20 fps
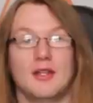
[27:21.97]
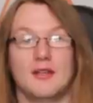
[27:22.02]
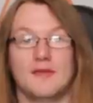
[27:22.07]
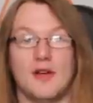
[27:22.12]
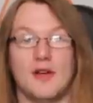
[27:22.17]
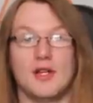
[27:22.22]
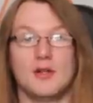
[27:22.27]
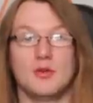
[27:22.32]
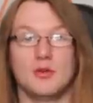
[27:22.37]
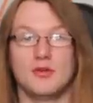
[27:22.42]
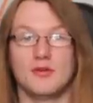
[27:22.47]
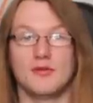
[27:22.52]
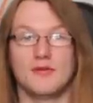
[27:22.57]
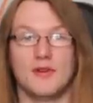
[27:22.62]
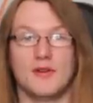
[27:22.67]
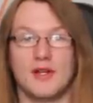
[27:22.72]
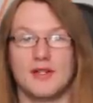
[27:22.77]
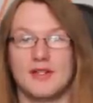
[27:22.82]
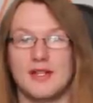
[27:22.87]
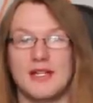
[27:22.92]
If I couldn't
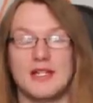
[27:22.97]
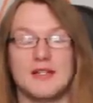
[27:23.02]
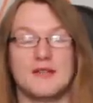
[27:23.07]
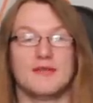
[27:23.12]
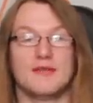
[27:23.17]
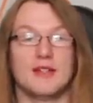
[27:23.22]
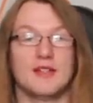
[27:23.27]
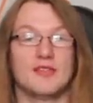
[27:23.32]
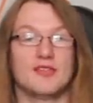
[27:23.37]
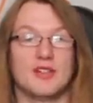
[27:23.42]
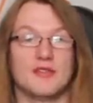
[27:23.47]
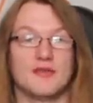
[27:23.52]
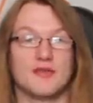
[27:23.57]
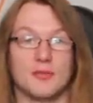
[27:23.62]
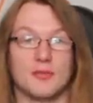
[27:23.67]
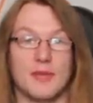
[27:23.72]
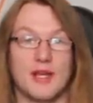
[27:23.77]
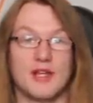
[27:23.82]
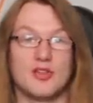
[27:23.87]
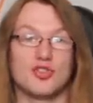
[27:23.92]
find any fixed
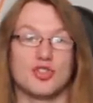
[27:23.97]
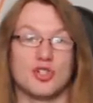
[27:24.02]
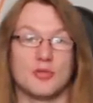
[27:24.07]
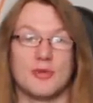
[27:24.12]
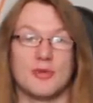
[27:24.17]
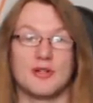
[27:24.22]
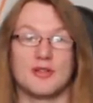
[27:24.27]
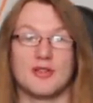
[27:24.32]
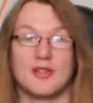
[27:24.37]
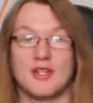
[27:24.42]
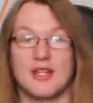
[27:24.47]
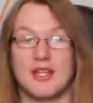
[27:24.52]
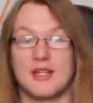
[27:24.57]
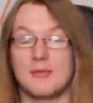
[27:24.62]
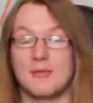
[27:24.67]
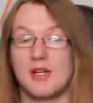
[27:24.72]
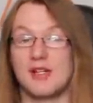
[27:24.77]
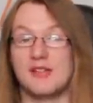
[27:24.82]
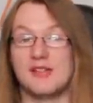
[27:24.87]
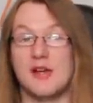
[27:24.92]
information about the
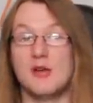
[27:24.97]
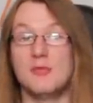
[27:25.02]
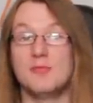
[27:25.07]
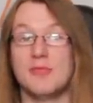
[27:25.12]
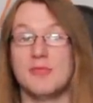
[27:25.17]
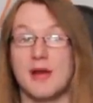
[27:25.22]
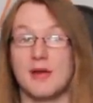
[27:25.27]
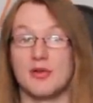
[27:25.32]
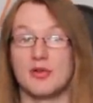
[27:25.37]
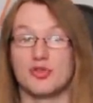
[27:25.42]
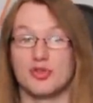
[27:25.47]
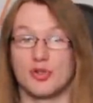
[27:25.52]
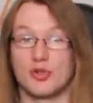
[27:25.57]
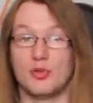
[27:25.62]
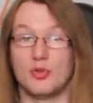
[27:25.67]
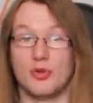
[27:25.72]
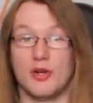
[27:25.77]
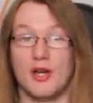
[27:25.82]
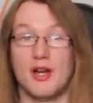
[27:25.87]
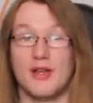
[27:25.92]
name, I doubt Behringer
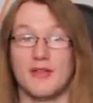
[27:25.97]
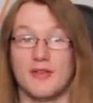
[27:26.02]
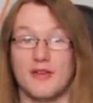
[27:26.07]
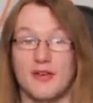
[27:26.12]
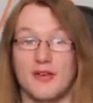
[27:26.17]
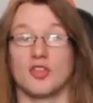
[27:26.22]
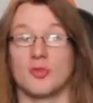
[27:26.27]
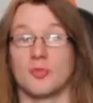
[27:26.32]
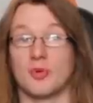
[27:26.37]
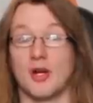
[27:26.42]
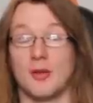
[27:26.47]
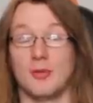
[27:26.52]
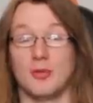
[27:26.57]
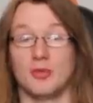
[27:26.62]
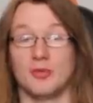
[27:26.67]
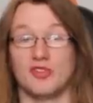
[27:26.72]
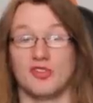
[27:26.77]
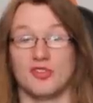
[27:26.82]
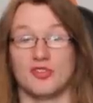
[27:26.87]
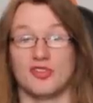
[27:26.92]
could either. The problem
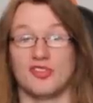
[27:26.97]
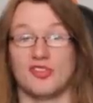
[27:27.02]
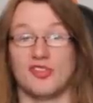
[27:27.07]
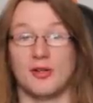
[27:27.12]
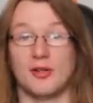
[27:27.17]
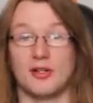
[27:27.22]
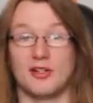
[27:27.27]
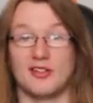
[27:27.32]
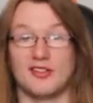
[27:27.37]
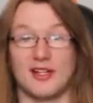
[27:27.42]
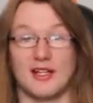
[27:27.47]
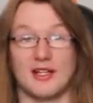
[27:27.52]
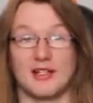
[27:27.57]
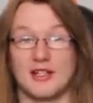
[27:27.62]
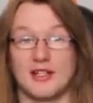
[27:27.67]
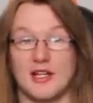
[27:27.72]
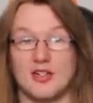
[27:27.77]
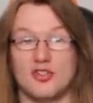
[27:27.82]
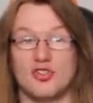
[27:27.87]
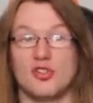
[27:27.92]
with such a serious
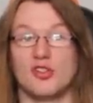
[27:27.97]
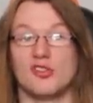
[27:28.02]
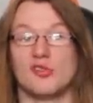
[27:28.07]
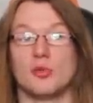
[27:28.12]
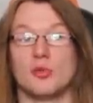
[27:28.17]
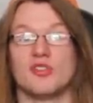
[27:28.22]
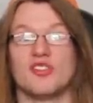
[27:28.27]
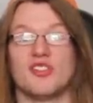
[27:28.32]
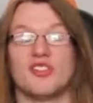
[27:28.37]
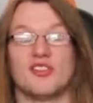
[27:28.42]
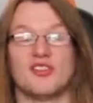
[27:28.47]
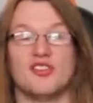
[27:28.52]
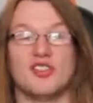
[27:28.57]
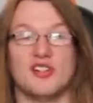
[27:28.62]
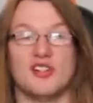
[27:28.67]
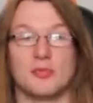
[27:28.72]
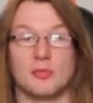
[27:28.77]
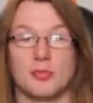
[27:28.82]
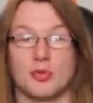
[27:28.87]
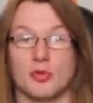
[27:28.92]
allegation is once it's
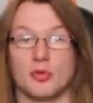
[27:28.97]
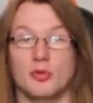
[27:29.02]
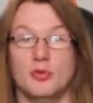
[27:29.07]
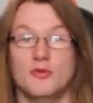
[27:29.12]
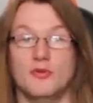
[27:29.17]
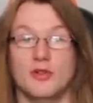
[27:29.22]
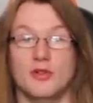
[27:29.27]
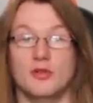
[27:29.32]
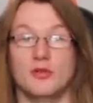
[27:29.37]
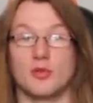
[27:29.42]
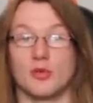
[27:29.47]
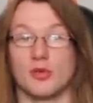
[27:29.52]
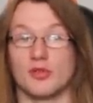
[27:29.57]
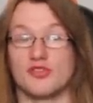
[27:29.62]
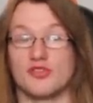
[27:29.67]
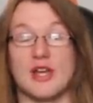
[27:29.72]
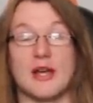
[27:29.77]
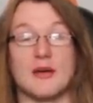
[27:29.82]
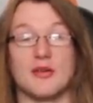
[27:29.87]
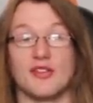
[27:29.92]
disproven or
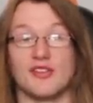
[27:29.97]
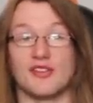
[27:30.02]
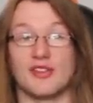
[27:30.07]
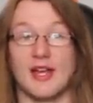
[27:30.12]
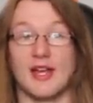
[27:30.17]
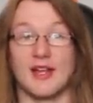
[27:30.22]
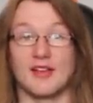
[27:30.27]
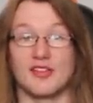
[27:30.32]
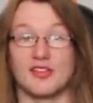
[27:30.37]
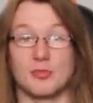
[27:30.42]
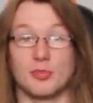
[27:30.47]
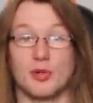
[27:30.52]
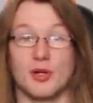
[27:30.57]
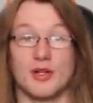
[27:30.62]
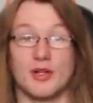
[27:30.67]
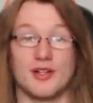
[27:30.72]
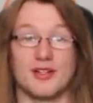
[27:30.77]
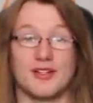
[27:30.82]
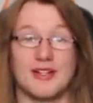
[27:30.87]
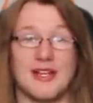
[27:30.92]
doubt is cast
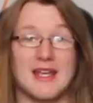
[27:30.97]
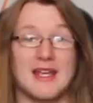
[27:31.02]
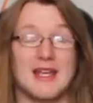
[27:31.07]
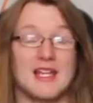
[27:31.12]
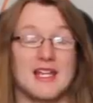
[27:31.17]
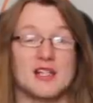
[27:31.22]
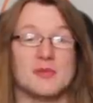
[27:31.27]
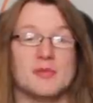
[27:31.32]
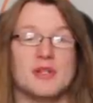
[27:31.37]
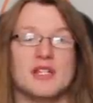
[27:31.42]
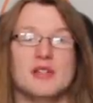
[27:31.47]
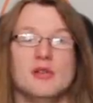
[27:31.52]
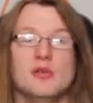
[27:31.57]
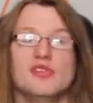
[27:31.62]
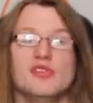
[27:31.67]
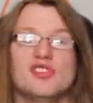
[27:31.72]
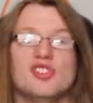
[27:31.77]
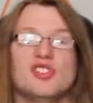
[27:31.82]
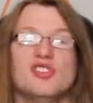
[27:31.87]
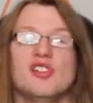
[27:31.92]
upon it, it can be
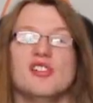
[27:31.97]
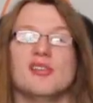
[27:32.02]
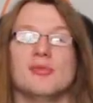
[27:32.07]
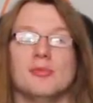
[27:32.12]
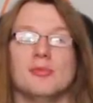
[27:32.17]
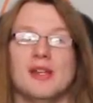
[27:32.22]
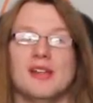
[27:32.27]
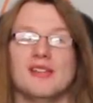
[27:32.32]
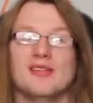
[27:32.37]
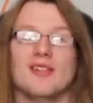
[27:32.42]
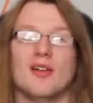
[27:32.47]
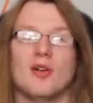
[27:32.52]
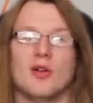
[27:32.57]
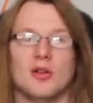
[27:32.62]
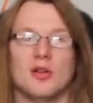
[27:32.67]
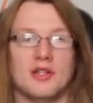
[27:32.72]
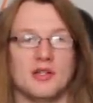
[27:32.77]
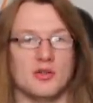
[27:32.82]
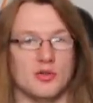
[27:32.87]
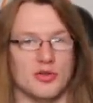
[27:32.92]
used to dismiss
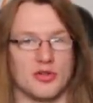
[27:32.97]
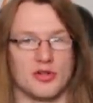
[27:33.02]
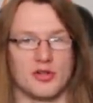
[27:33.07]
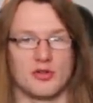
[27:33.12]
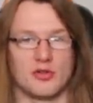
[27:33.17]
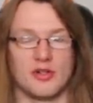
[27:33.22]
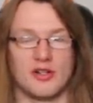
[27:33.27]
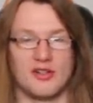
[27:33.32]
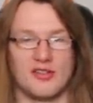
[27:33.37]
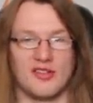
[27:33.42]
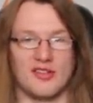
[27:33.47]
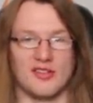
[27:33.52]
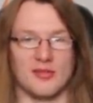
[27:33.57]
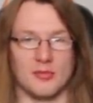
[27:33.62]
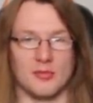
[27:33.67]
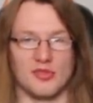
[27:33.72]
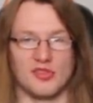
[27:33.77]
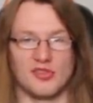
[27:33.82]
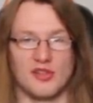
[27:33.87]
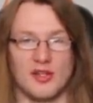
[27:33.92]
all the other
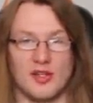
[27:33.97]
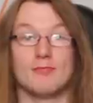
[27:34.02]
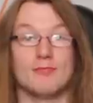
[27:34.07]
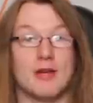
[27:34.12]
criticisms.